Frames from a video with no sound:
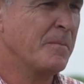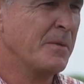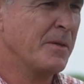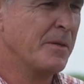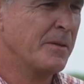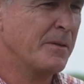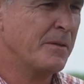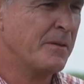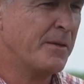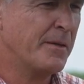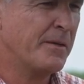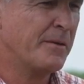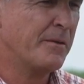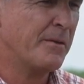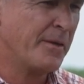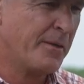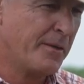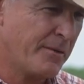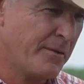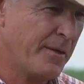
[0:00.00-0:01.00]
My great
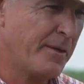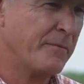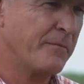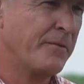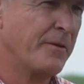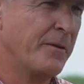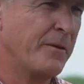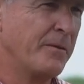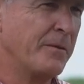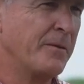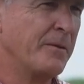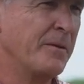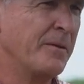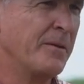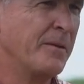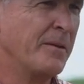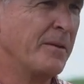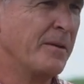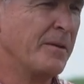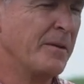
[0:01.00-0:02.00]
great grandfather
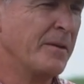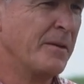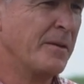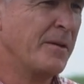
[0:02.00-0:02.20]
uh,